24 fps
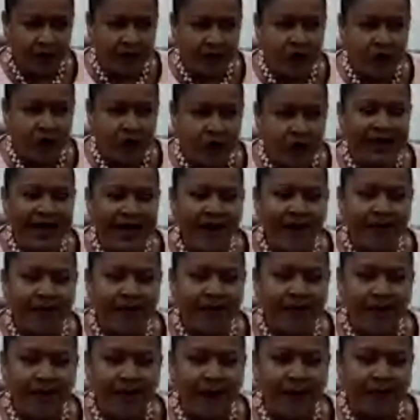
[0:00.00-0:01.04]
because I
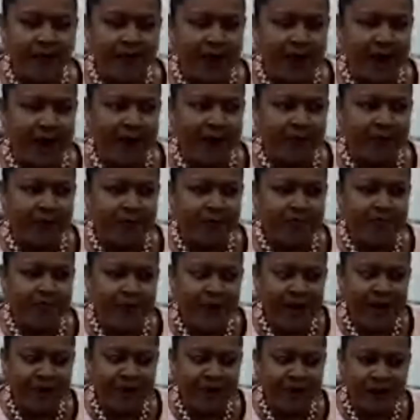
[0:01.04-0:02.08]
am I'm, um, I'm
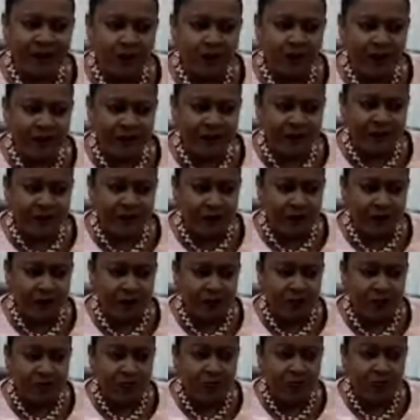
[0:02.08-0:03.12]
paving the way for
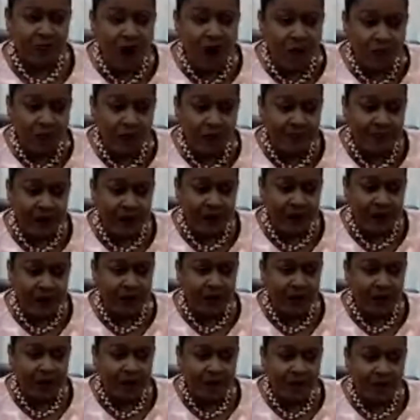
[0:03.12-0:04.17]
more
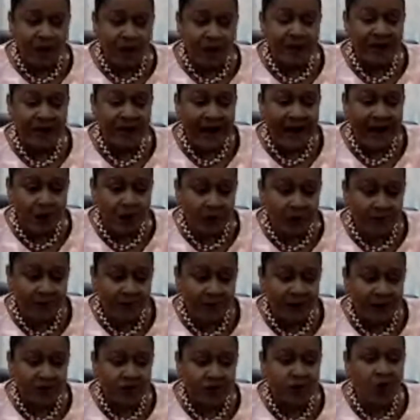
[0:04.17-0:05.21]
women more black
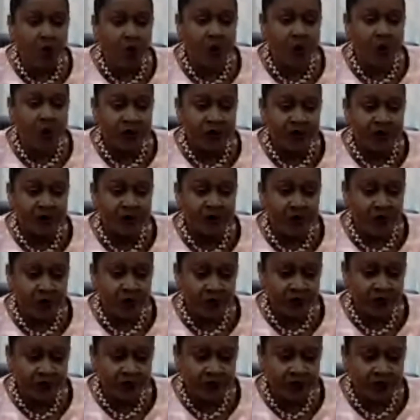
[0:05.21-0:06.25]
women to hold these
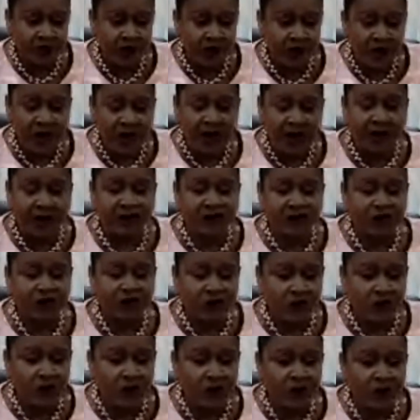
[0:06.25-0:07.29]
posts. And
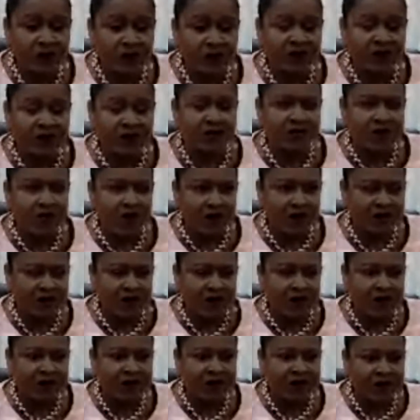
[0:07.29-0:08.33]
so it is not
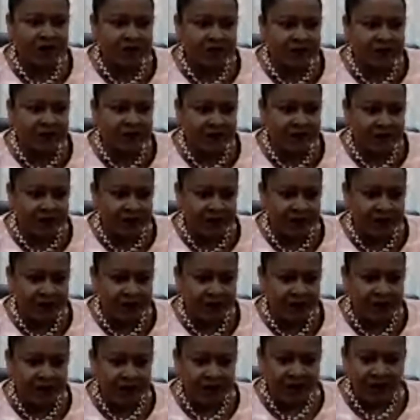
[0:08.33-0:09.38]
an easy
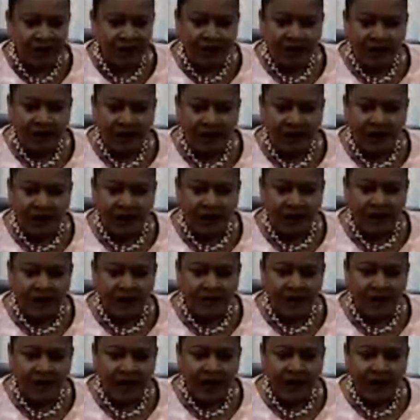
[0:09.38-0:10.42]
thing.
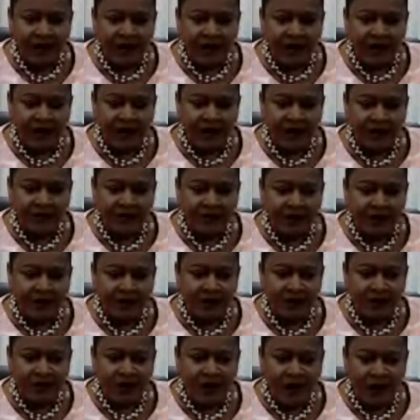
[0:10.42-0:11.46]
Um, I, I mean,